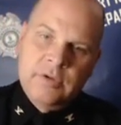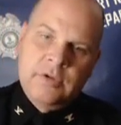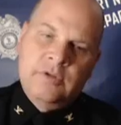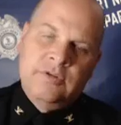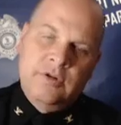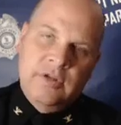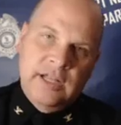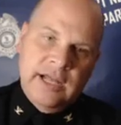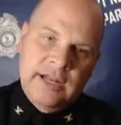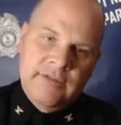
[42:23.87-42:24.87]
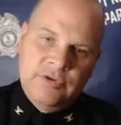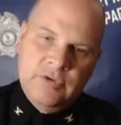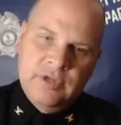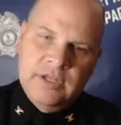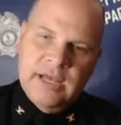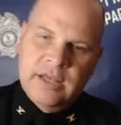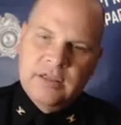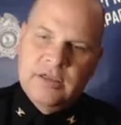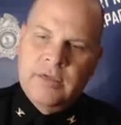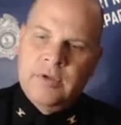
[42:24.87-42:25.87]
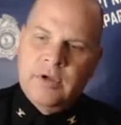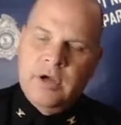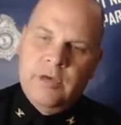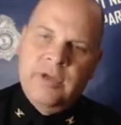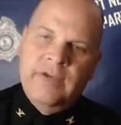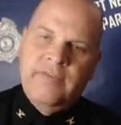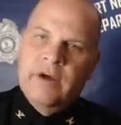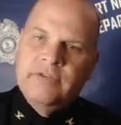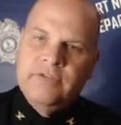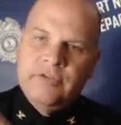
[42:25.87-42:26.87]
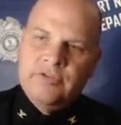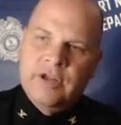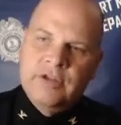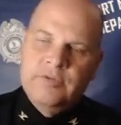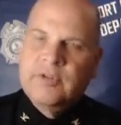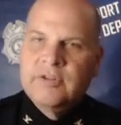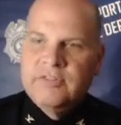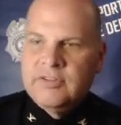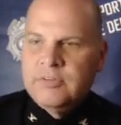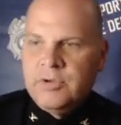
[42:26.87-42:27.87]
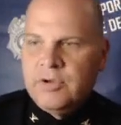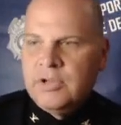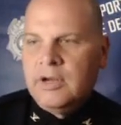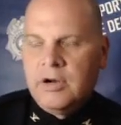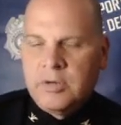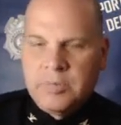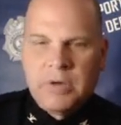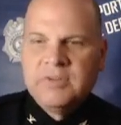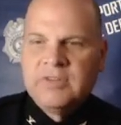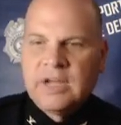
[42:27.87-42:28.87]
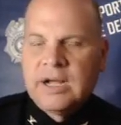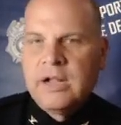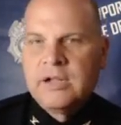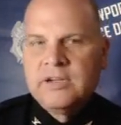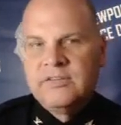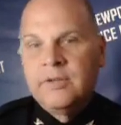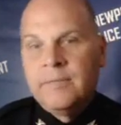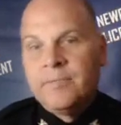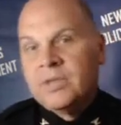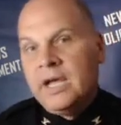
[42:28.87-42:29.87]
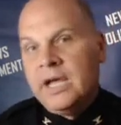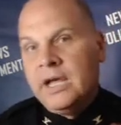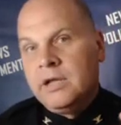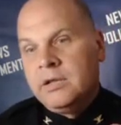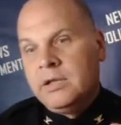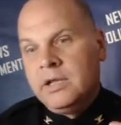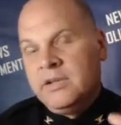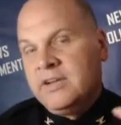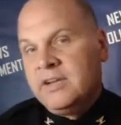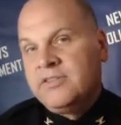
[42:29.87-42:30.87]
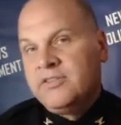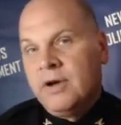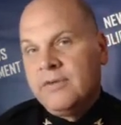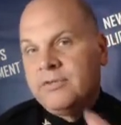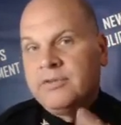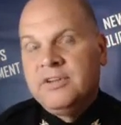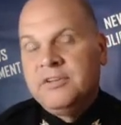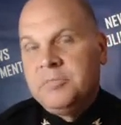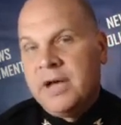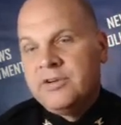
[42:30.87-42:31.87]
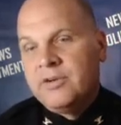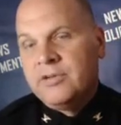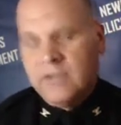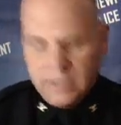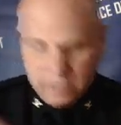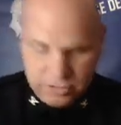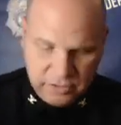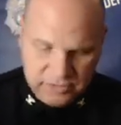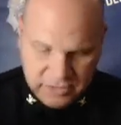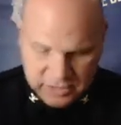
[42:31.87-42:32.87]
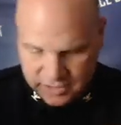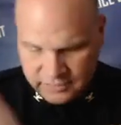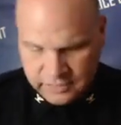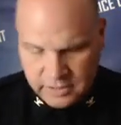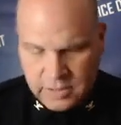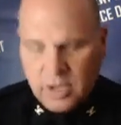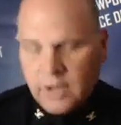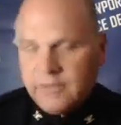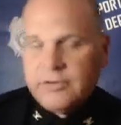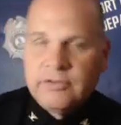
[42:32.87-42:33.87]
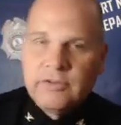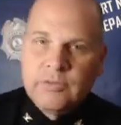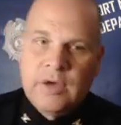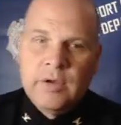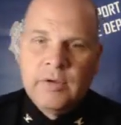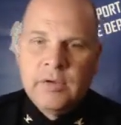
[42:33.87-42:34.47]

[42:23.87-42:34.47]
certainly a line of duty, death, we have officers trained with our CISM unit and our department psychologists, and it's not just officers, dispatchers and other jurisdictions, officers as well.